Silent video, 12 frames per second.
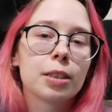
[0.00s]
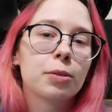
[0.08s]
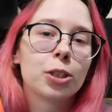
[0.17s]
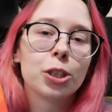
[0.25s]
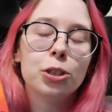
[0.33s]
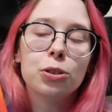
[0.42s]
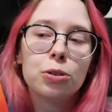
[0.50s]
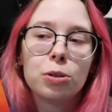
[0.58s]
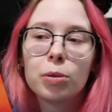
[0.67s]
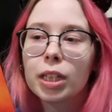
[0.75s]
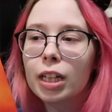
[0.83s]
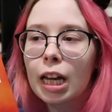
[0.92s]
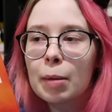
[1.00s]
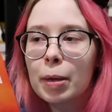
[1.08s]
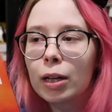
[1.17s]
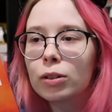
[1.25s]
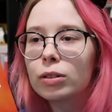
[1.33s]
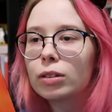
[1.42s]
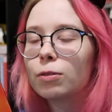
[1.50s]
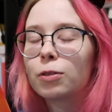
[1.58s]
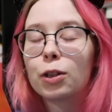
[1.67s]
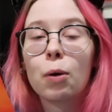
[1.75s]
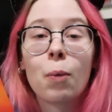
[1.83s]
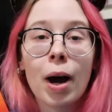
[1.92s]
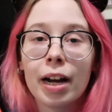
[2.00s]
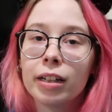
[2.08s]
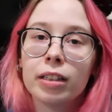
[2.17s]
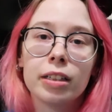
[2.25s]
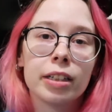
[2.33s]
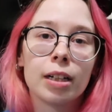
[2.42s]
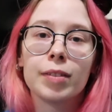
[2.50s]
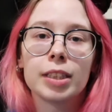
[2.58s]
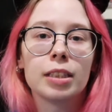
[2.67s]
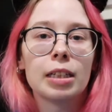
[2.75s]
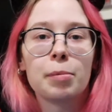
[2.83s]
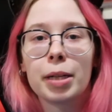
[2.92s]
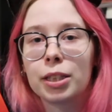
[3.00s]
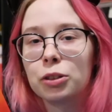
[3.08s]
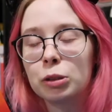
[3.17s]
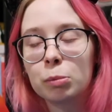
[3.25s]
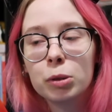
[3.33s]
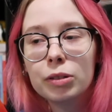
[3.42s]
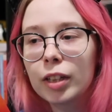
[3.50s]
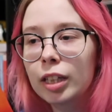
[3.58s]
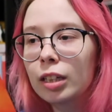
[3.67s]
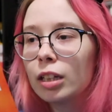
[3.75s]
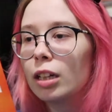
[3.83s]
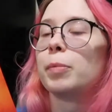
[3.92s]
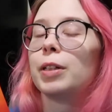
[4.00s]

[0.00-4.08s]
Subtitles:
It was huge when it came out for a while and obviously got made into a movie.